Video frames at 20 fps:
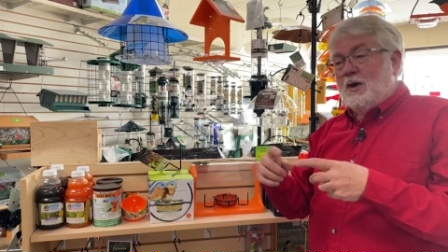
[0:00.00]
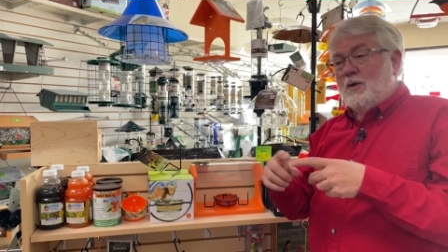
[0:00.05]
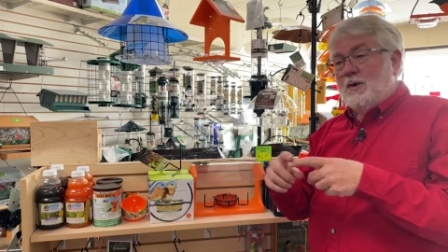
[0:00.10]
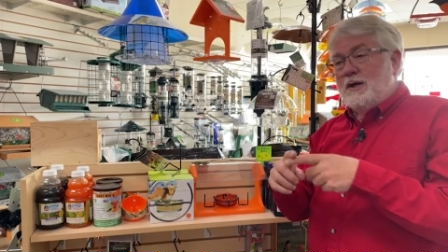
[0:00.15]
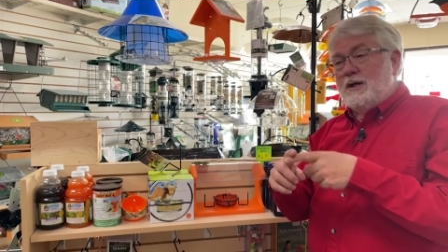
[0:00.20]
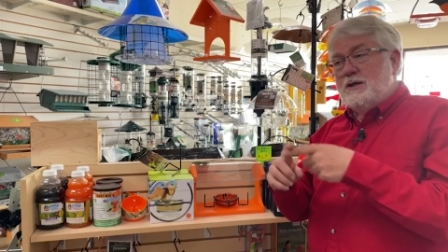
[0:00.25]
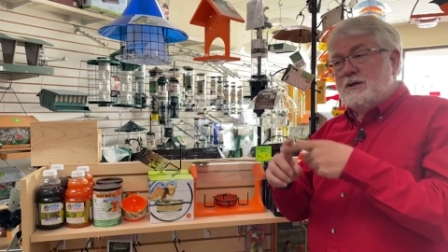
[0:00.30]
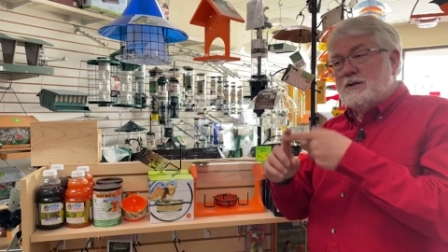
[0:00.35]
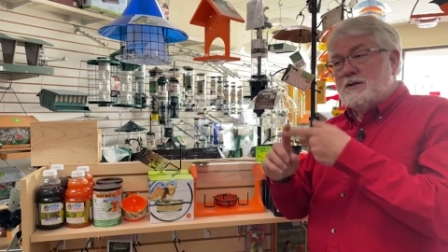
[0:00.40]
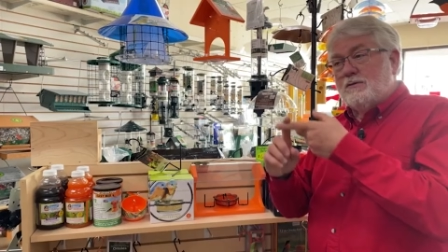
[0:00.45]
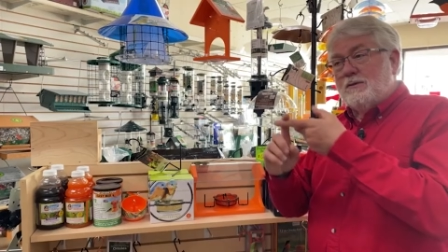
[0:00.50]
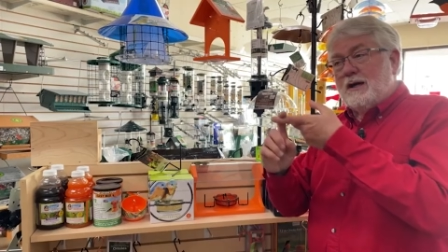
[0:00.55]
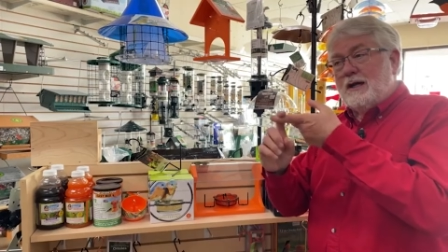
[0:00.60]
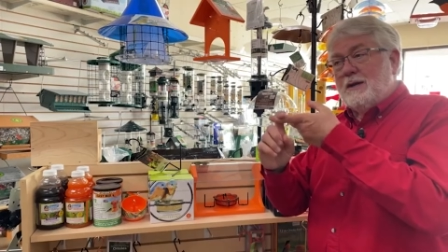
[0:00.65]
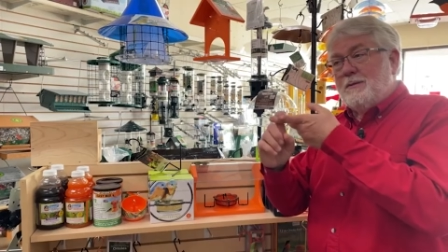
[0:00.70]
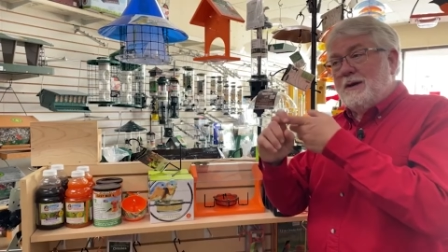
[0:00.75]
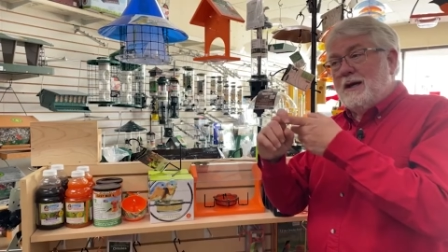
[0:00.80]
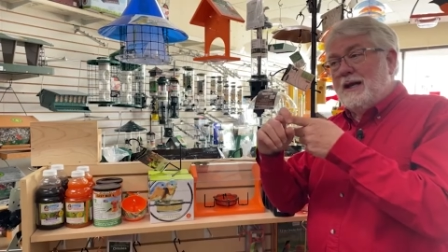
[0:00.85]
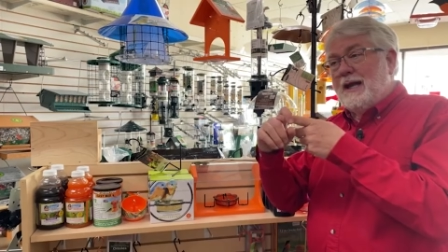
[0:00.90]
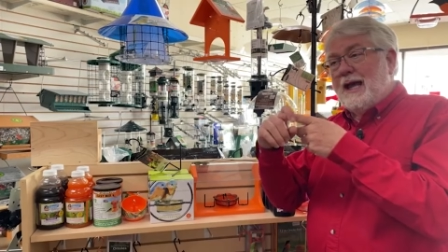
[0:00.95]
We used to
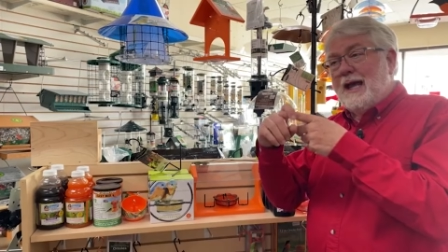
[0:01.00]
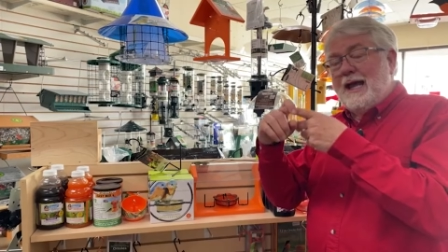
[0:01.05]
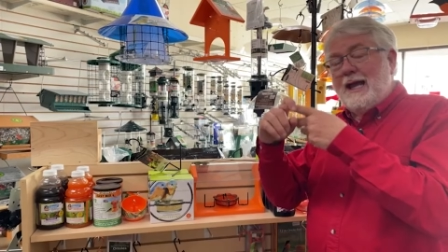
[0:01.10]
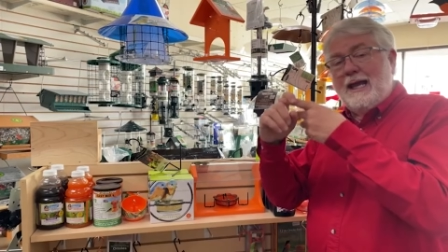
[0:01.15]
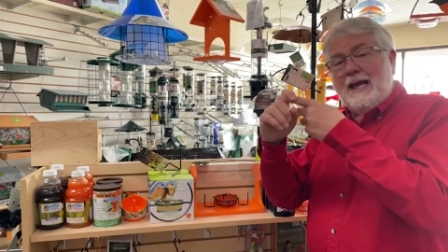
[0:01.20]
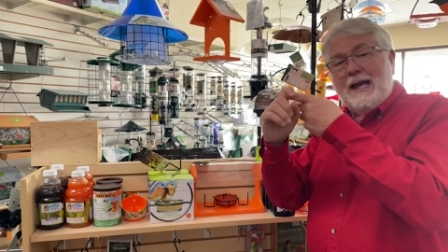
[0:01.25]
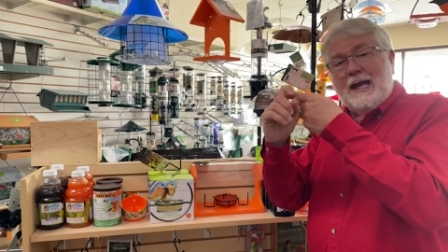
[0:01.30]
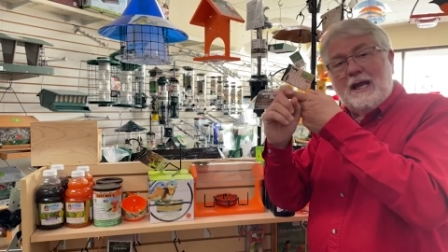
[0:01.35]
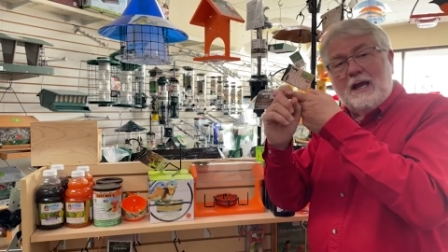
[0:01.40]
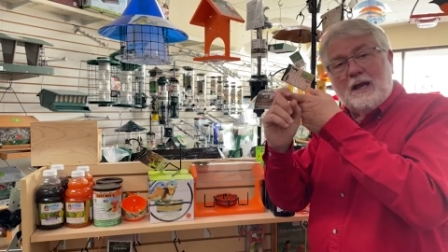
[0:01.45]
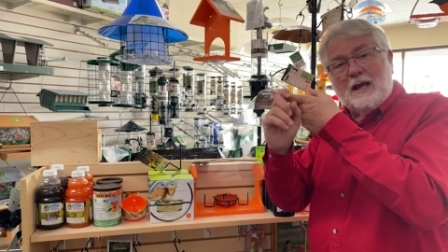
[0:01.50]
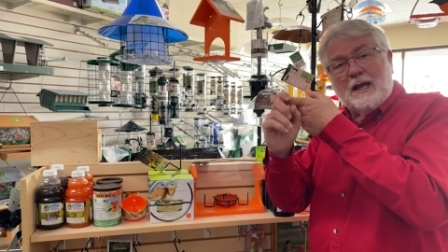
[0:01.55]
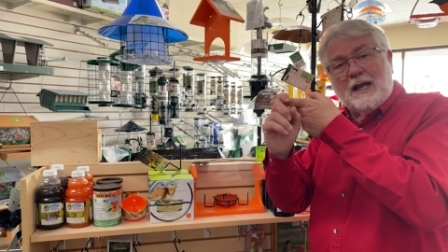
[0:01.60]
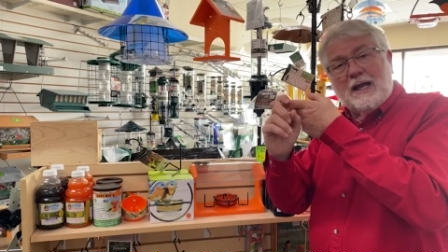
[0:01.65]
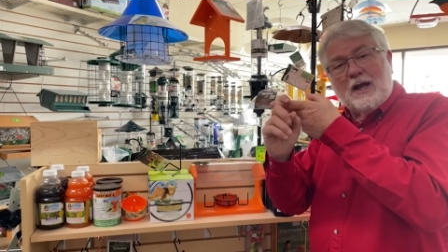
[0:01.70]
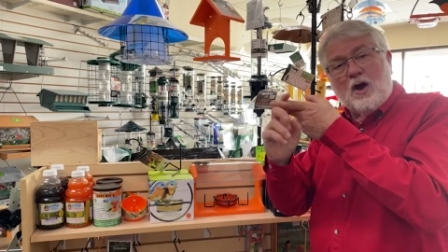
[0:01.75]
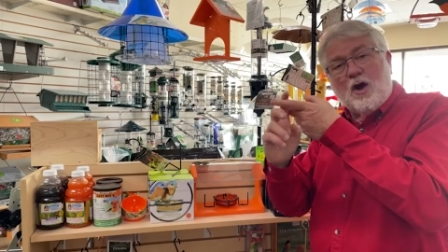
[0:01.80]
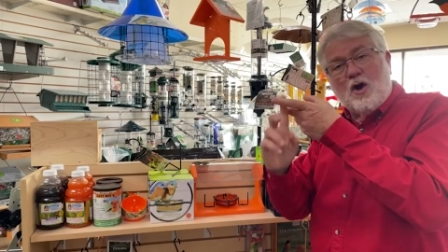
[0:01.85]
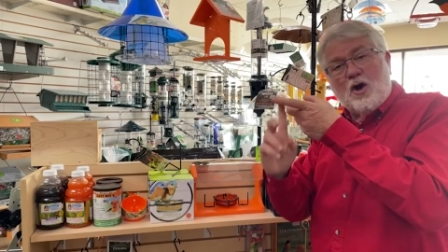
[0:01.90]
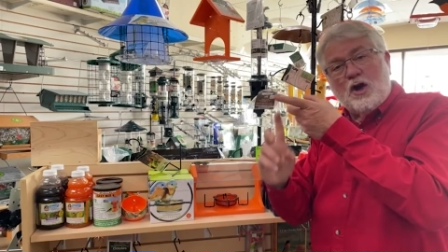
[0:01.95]
recommend hanging
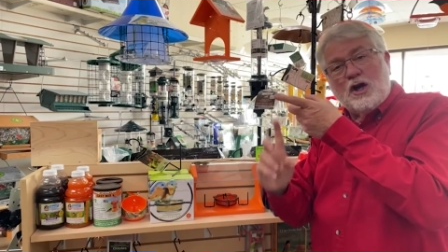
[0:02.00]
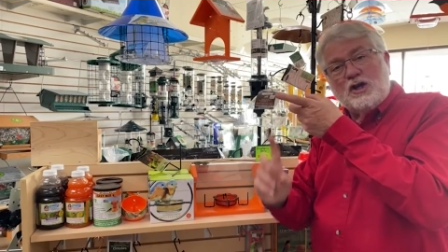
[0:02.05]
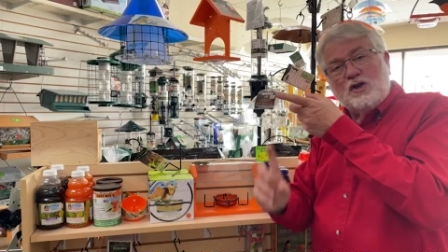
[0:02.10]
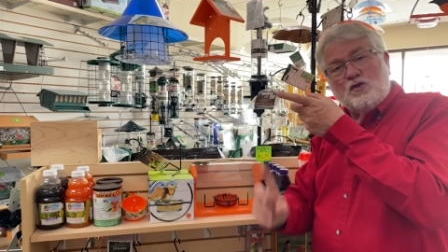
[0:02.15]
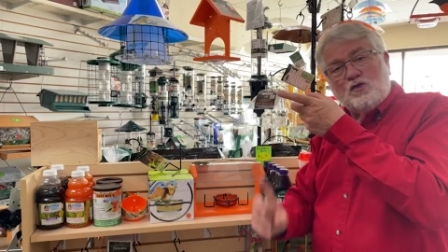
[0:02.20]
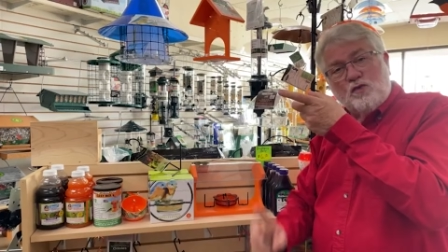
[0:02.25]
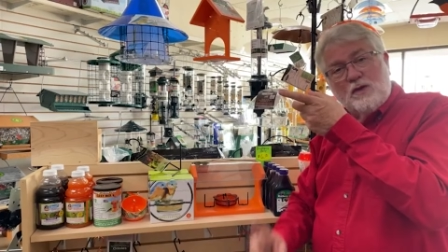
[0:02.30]
like orange